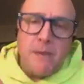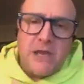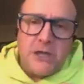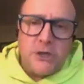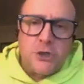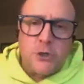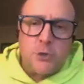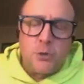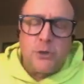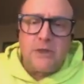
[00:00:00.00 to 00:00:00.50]

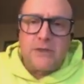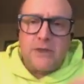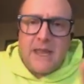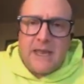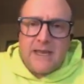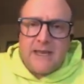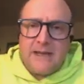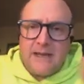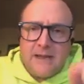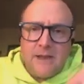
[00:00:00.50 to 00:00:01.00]
you make
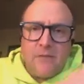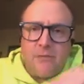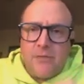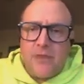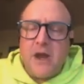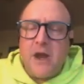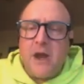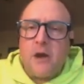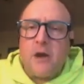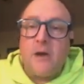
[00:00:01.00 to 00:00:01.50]
sure that they
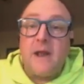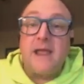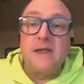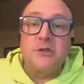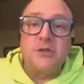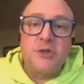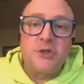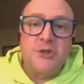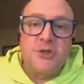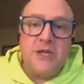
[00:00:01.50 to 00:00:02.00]
can get
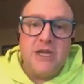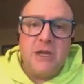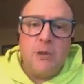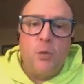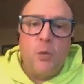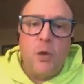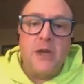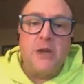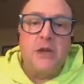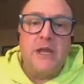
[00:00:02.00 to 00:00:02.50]
there and
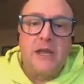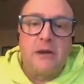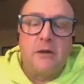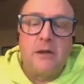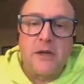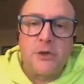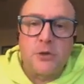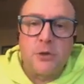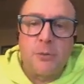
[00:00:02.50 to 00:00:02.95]
see what